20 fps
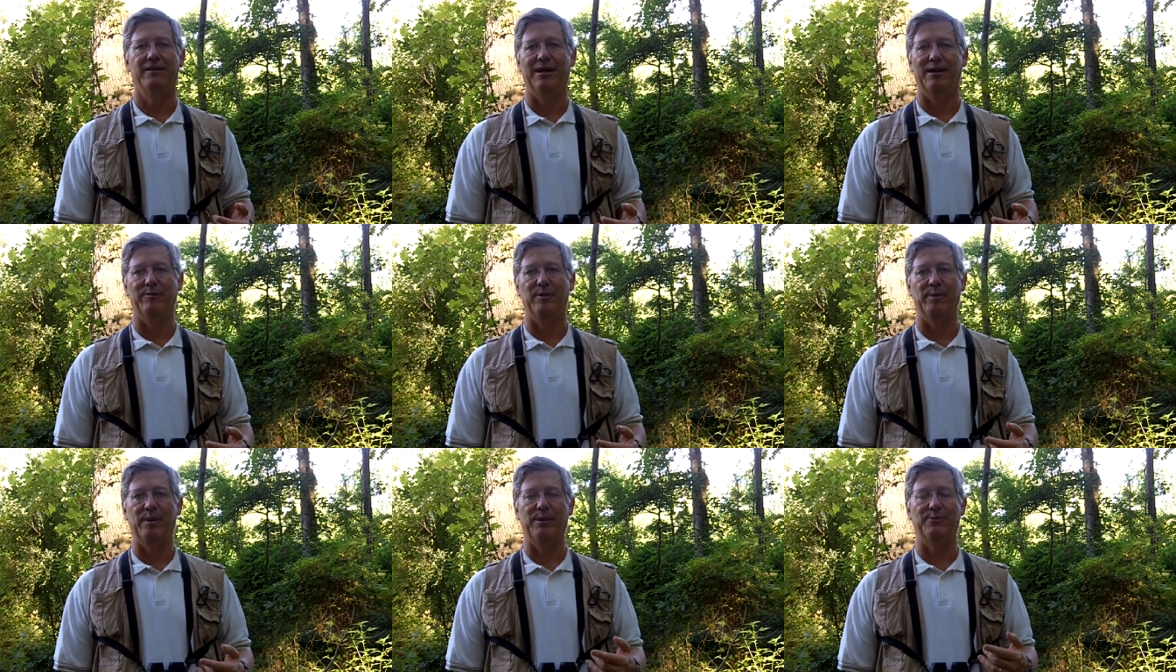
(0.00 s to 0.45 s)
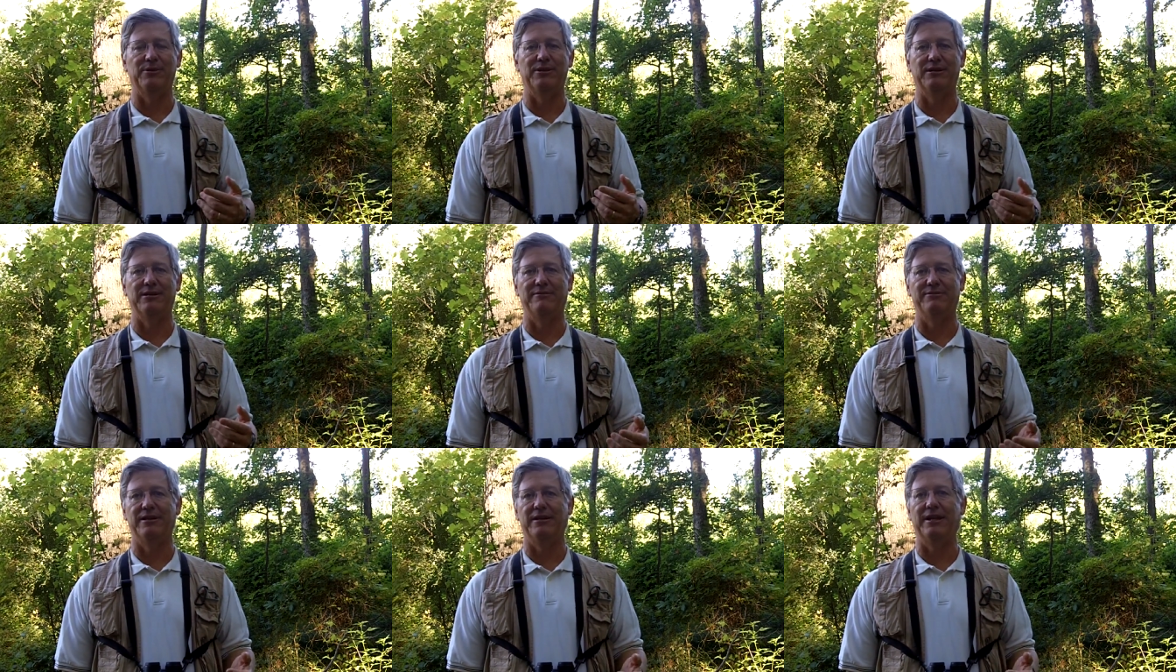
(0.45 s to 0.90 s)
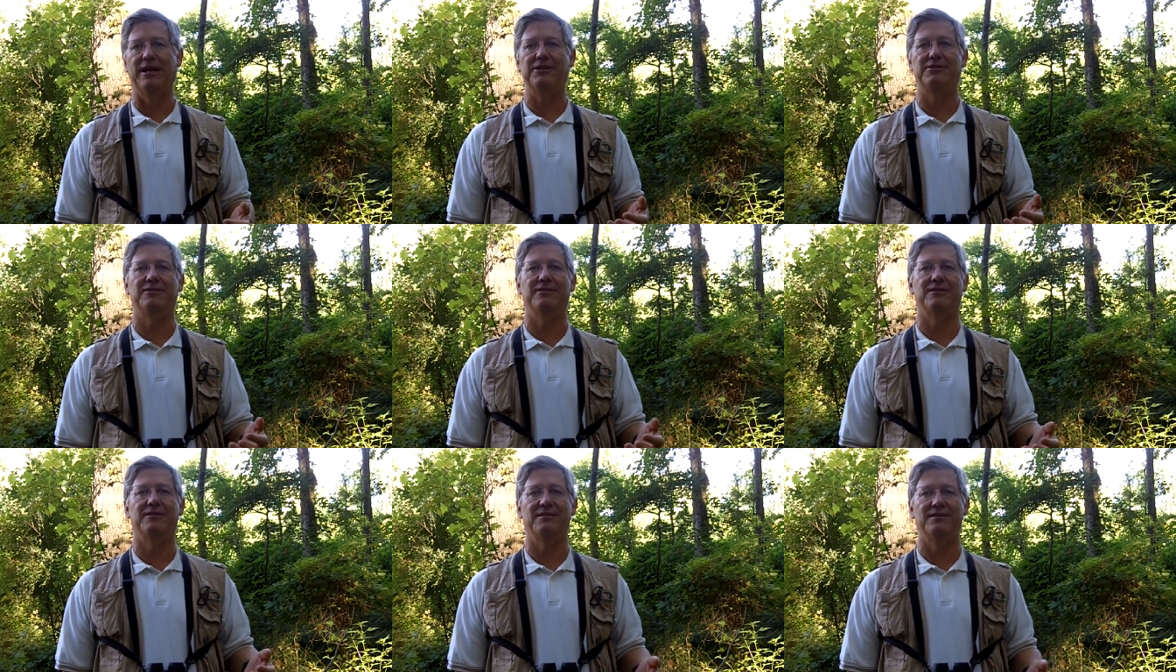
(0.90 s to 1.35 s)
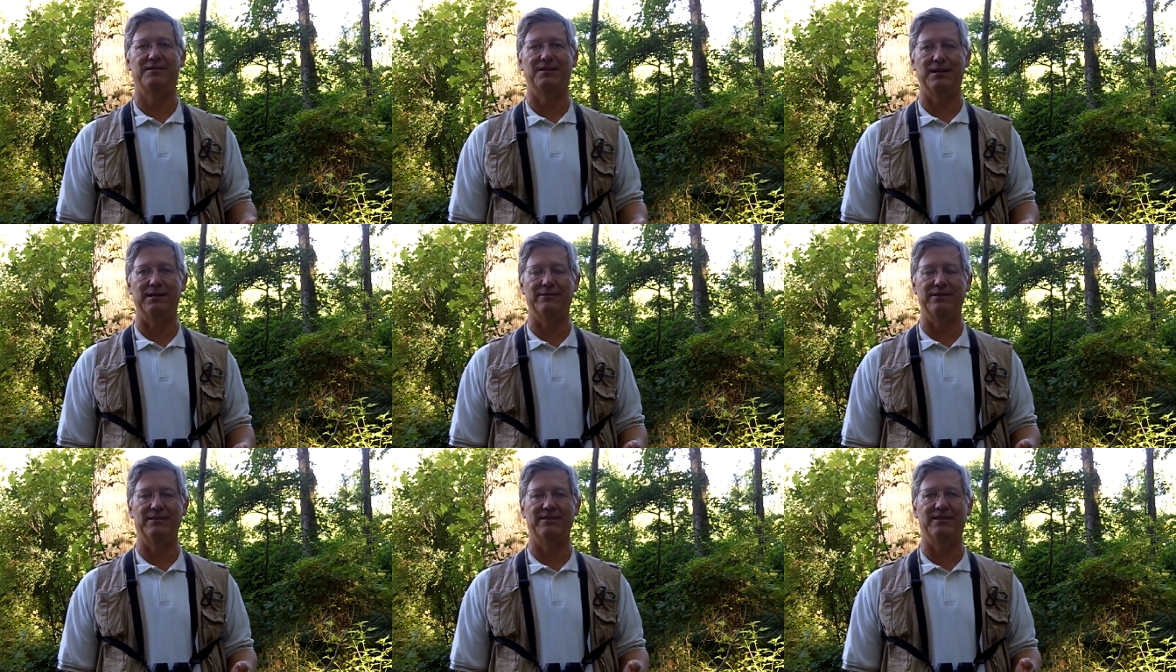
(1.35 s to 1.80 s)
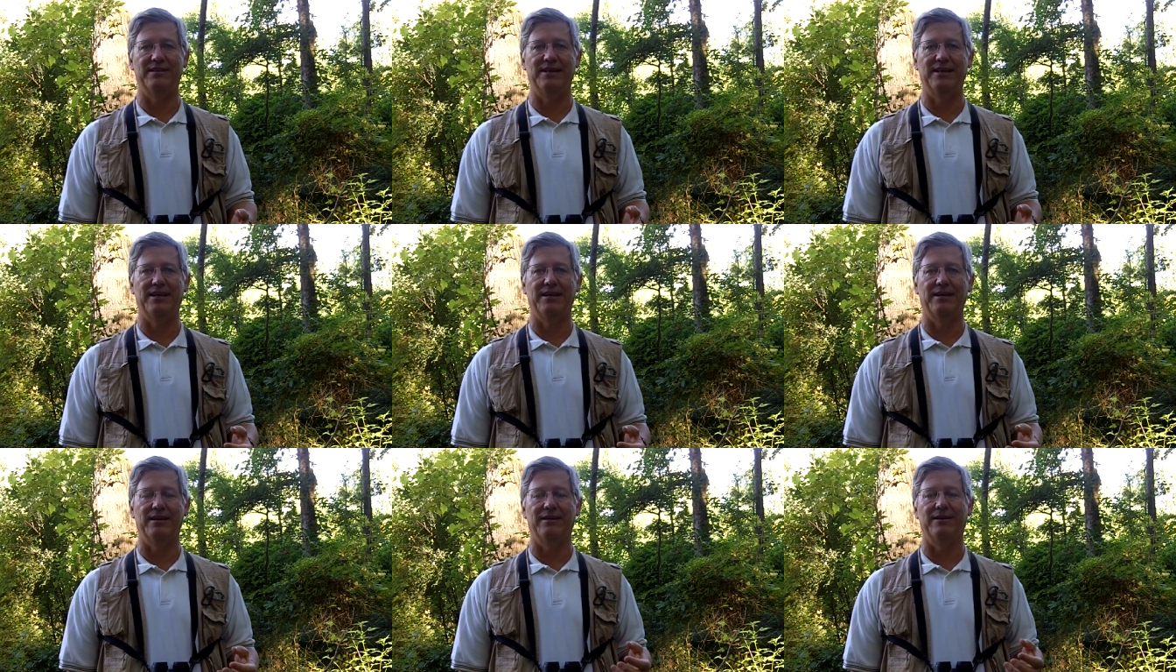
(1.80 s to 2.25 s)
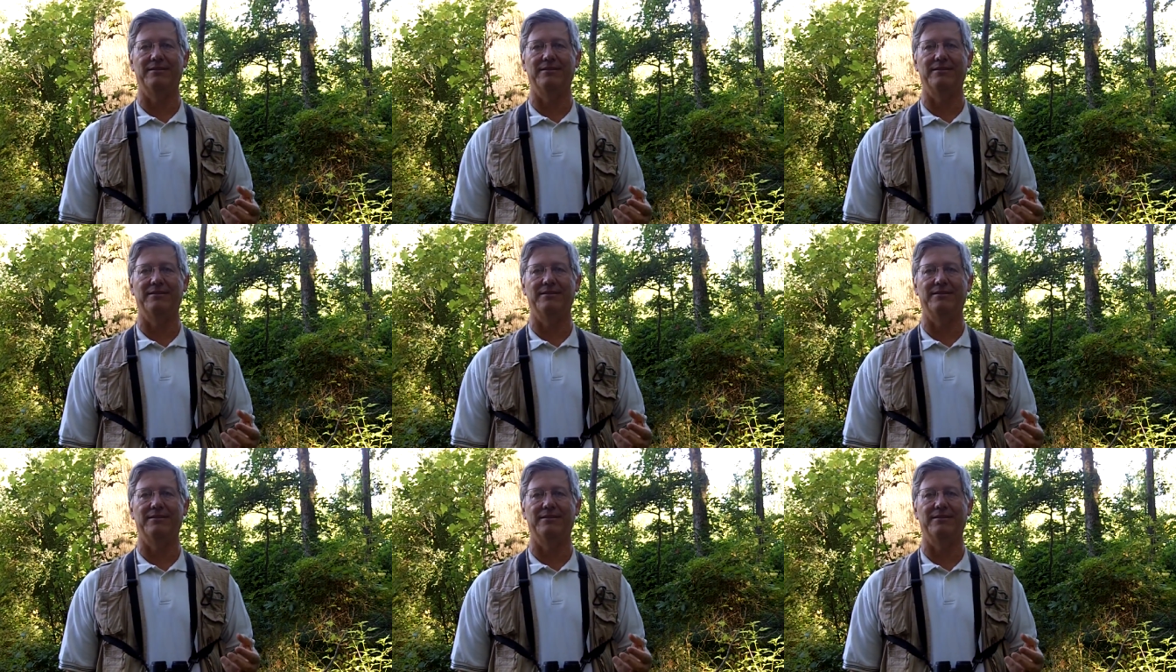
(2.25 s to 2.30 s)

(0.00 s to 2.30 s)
I'm a member of the Nature Conservancy, and